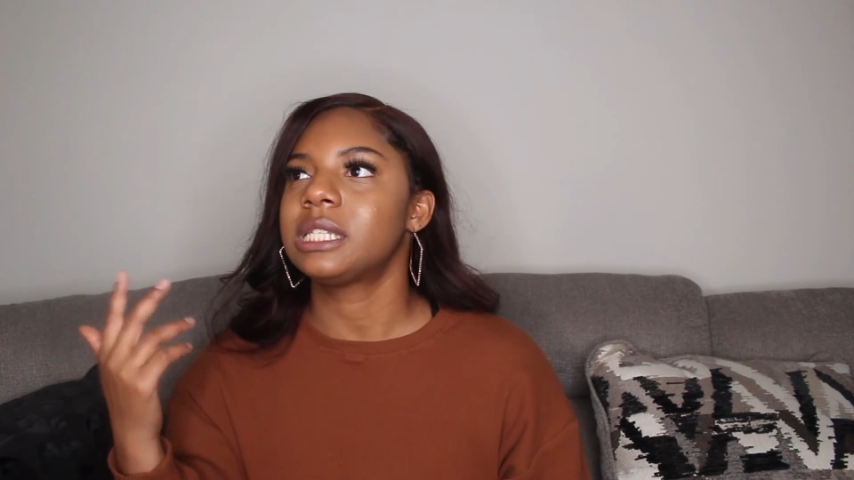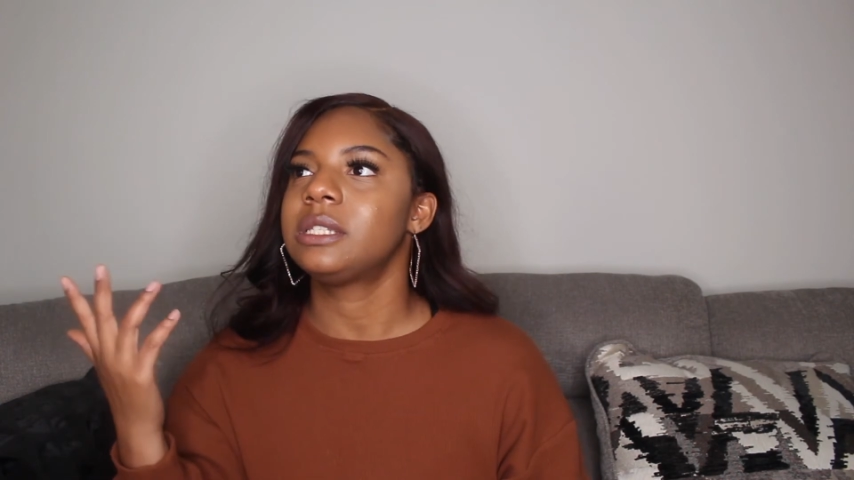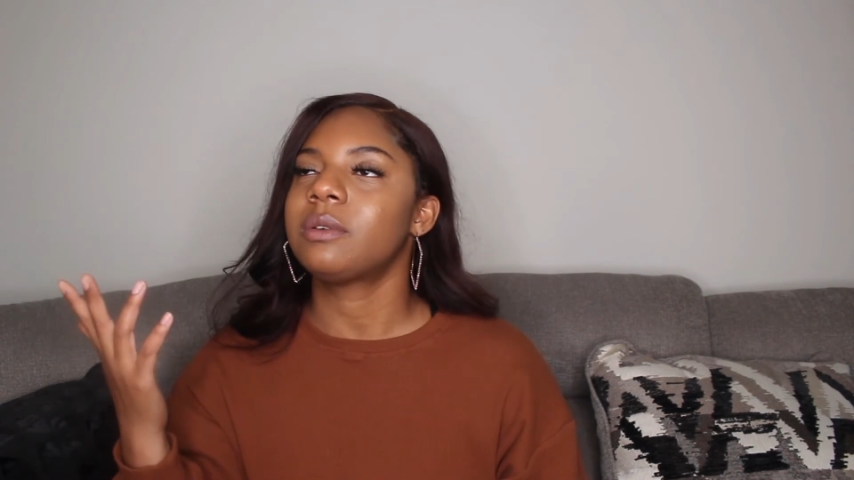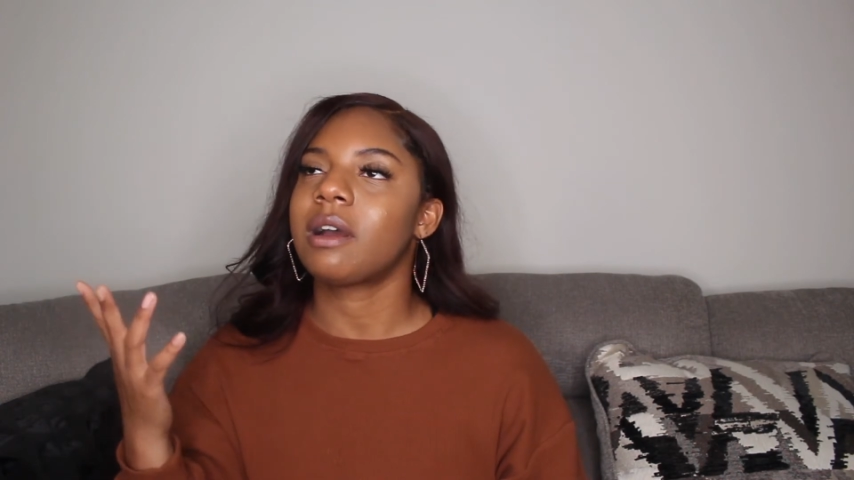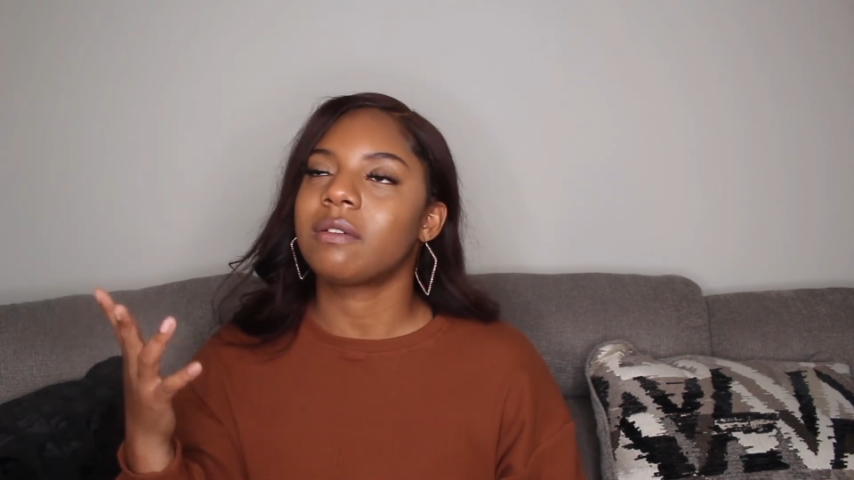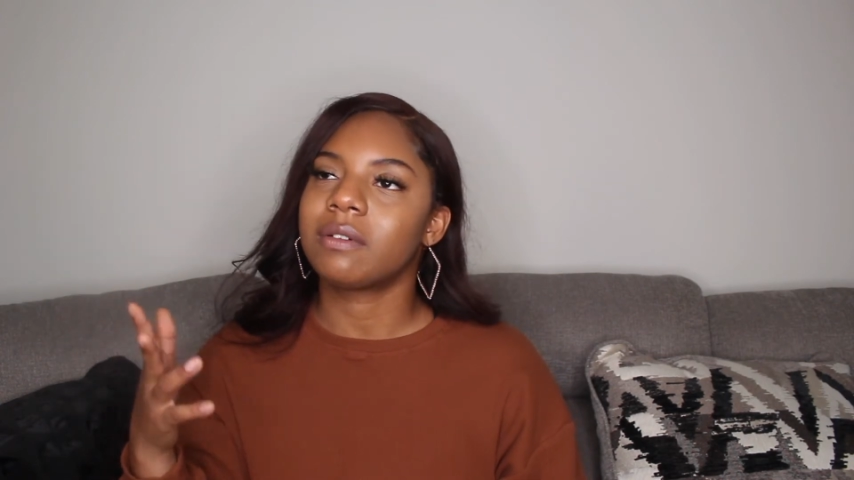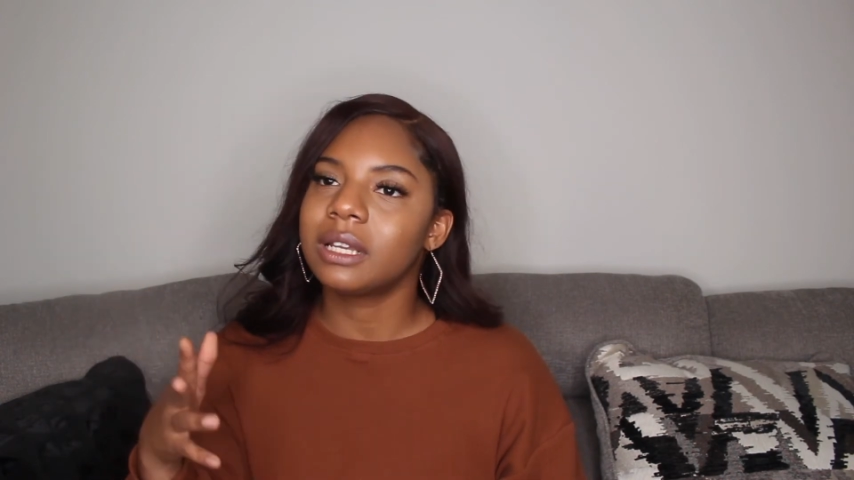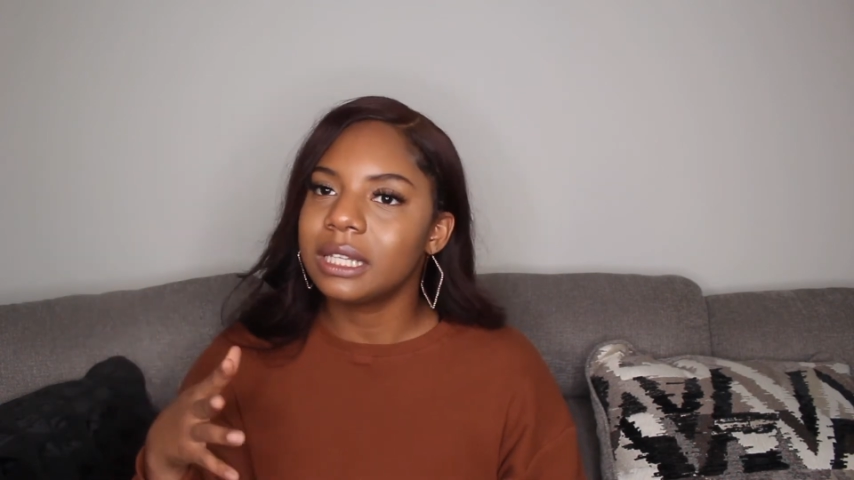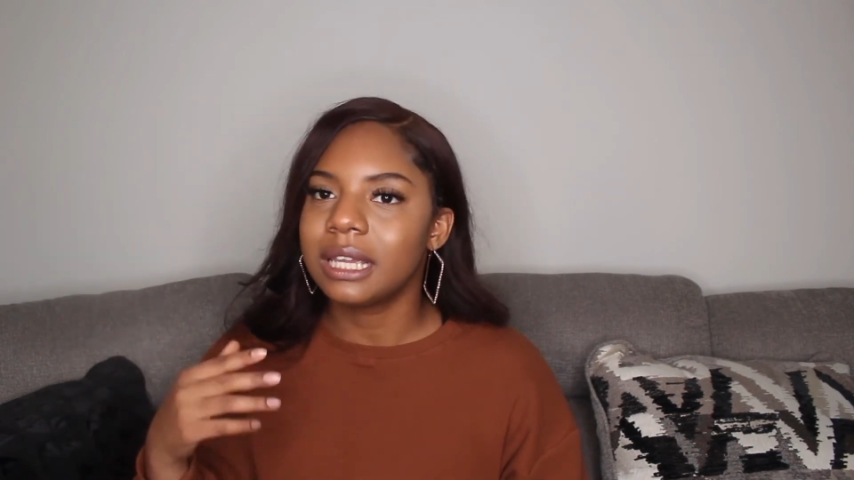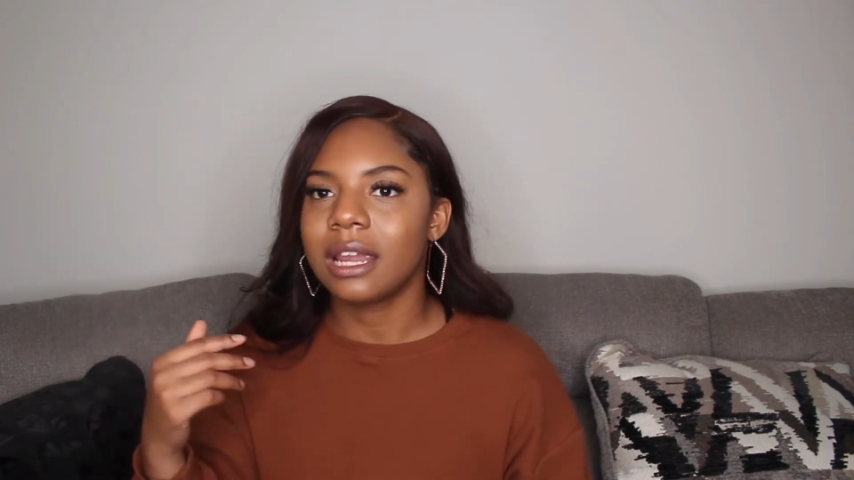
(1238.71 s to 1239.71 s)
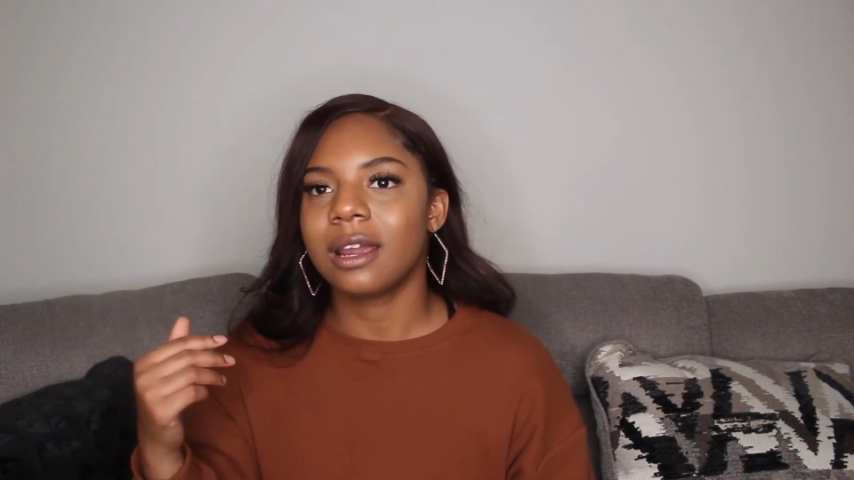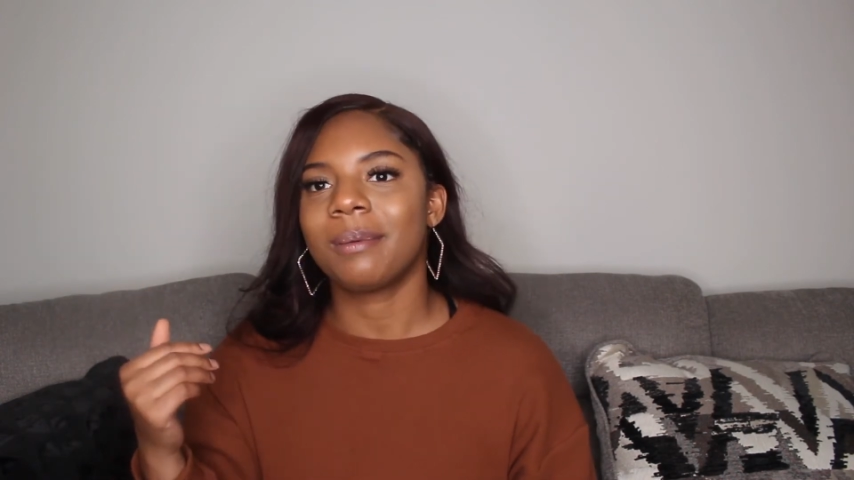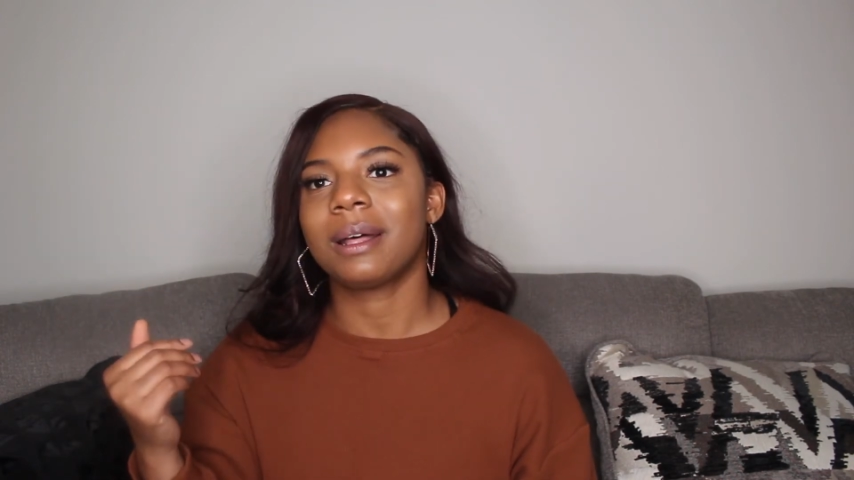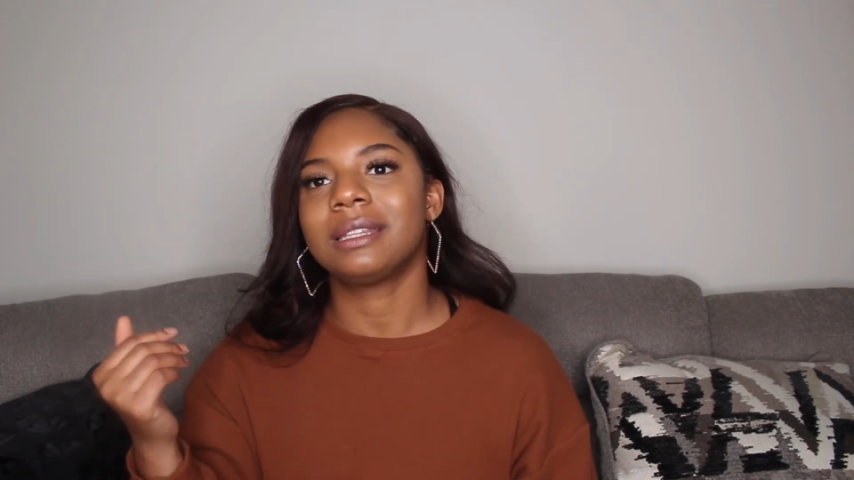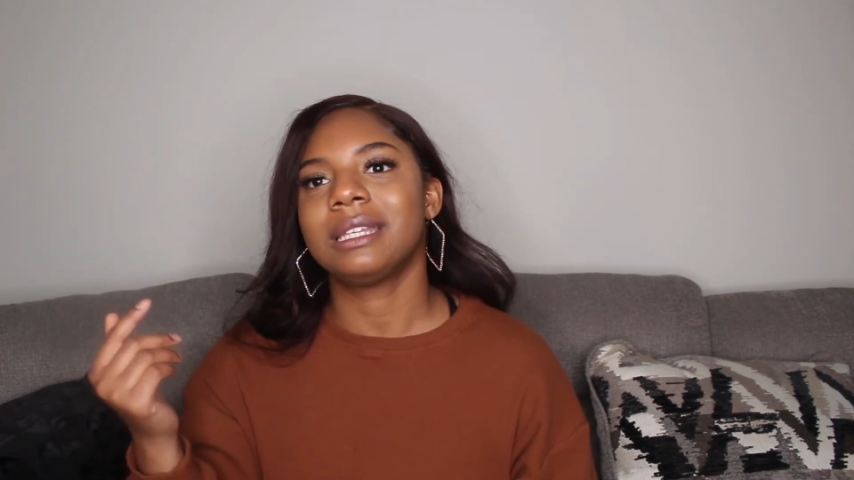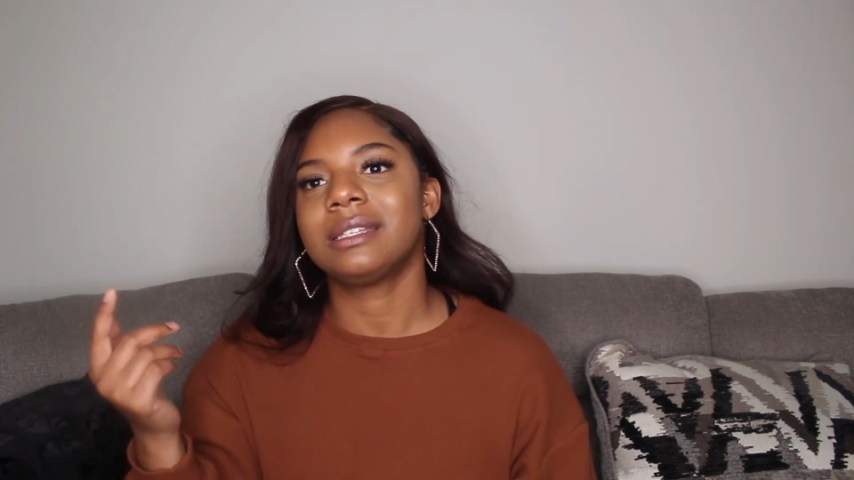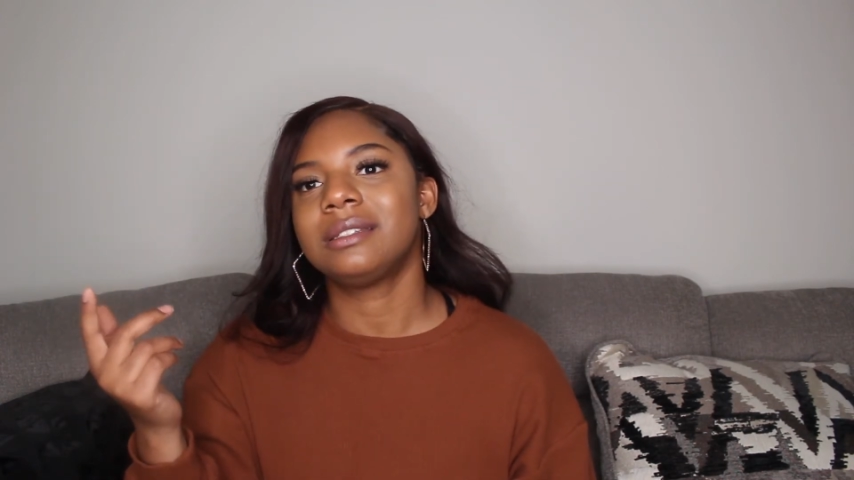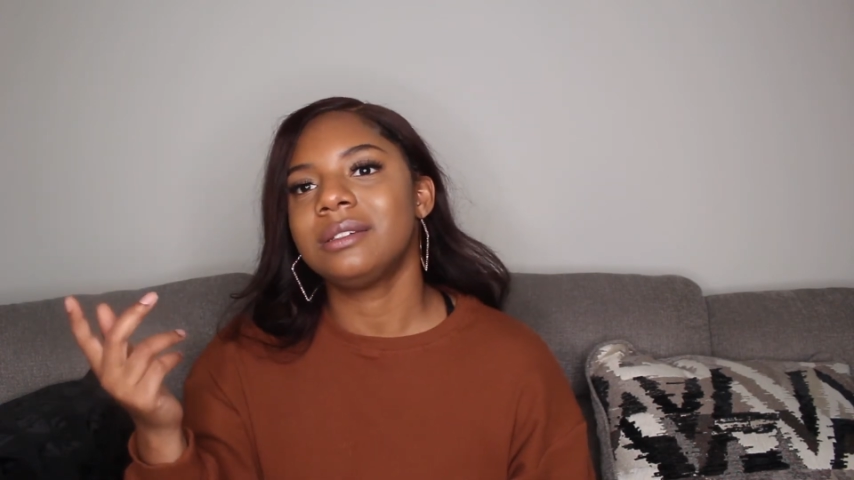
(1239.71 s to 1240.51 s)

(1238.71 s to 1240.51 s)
Do I really care about this?